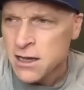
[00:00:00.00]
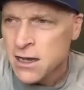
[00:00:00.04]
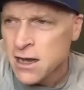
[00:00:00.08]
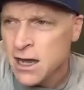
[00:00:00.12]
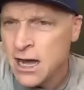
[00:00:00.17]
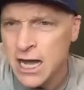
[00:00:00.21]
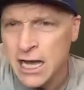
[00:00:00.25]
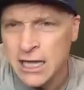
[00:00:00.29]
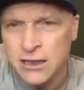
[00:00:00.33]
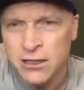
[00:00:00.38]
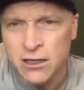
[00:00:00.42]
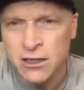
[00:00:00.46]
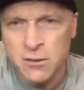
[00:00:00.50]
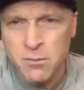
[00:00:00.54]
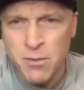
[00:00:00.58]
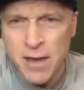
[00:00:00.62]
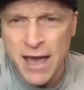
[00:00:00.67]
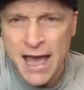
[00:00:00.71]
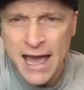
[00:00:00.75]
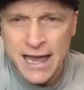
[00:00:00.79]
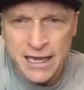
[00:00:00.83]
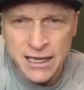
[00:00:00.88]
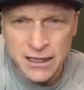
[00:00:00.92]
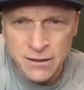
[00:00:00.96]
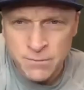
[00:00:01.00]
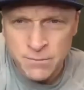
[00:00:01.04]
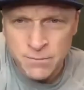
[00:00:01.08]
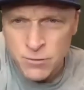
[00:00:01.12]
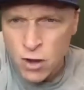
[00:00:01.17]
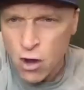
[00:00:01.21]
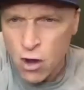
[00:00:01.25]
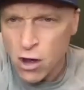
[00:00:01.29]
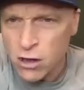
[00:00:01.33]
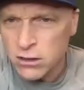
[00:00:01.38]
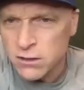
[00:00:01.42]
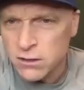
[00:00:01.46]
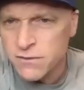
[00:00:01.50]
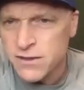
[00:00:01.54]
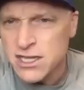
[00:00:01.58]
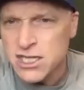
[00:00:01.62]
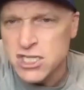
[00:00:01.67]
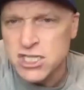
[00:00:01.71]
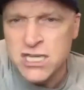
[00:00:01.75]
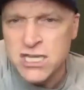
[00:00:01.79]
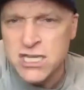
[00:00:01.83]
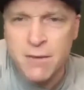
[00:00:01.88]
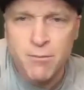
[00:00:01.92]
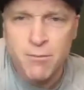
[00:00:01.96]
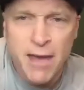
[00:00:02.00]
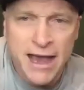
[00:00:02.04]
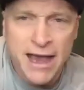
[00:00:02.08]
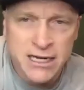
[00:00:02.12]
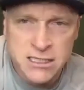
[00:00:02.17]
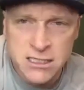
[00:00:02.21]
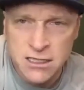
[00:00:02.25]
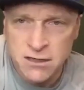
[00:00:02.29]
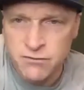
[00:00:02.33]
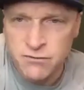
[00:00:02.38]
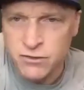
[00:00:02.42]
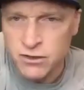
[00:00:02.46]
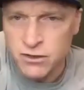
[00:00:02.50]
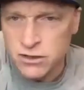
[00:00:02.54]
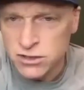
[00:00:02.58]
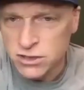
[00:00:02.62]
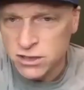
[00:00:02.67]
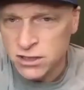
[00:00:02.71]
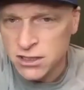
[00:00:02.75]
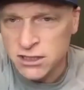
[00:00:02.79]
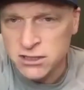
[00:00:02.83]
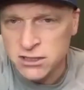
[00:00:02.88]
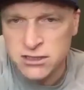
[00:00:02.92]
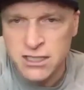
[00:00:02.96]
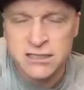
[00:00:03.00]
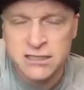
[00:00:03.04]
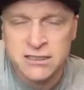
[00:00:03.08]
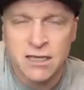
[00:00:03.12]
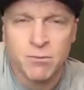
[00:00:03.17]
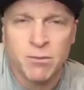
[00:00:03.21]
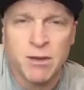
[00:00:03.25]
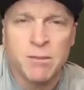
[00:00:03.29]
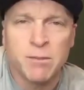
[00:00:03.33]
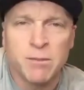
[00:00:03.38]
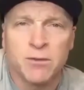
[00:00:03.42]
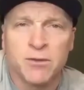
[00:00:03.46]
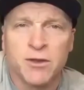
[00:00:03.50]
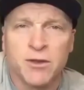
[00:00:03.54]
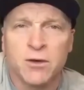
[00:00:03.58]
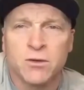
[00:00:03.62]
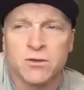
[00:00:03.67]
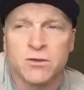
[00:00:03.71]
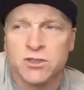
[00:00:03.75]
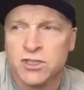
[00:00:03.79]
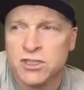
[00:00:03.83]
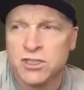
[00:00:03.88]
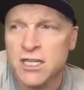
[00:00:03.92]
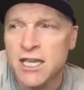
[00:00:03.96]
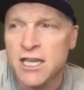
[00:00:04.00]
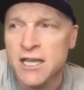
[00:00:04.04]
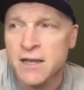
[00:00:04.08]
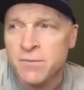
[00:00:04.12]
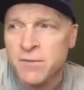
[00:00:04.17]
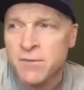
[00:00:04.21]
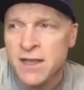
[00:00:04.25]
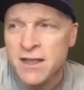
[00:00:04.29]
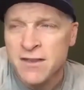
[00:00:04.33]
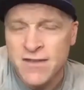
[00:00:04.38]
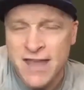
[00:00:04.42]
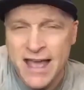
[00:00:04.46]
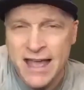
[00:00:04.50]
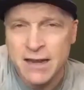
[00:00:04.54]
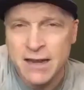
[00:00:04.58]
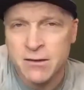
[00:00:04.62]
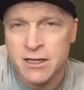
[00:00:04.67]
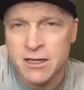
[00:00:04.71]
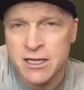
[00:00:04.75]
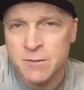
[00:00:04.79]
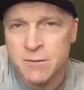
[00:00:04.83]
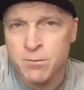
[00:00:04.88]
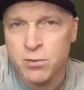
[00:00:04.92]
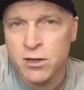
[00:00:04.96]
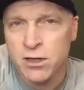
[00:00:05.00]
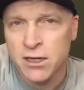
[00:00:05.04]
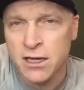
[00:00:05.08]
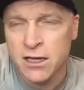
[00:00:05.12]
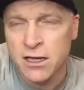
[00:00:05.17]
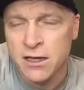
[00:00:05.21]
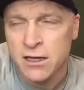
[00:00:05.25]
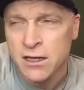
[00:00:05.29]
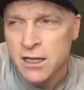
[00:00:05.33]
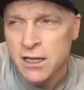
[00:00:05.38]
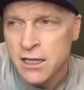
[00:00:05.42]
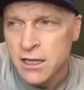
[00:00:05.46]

Uh, I look back and all of the setbacks and adversities, things that people don't see, that put a,